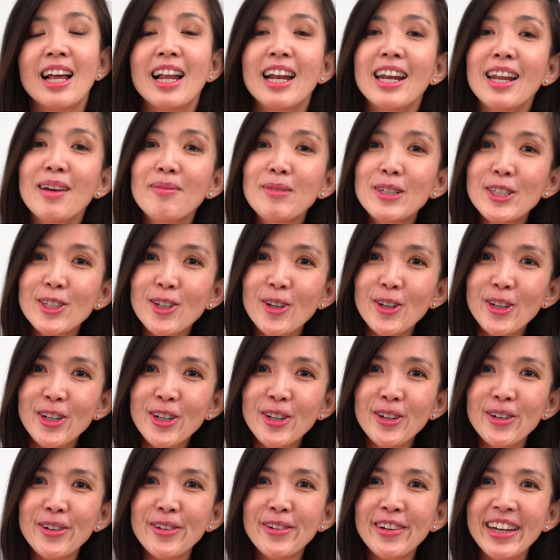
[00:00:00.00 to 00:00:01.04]
Let me show
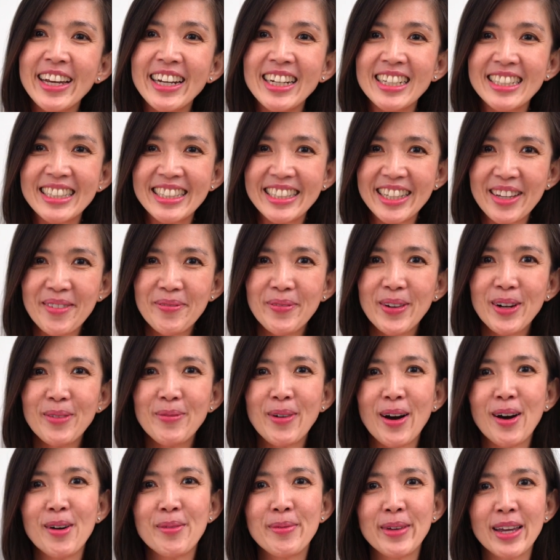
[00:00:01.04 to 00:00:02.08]
you in a simple
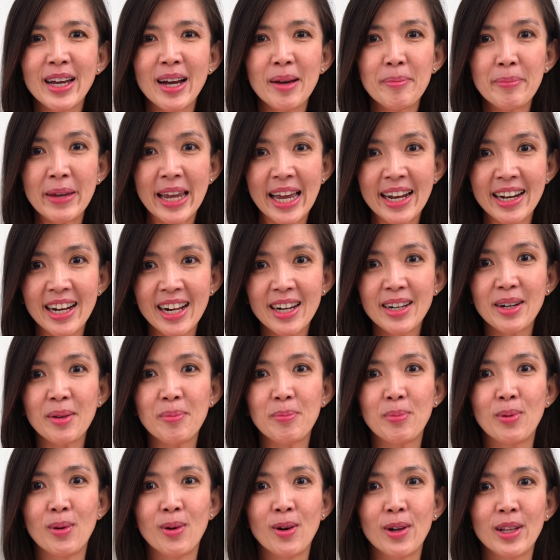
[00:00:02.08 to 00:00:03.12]
Power BI PNL
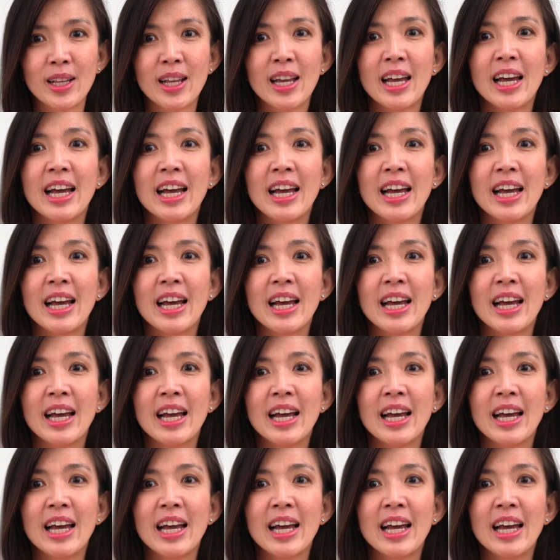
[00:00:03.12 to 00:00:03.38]
report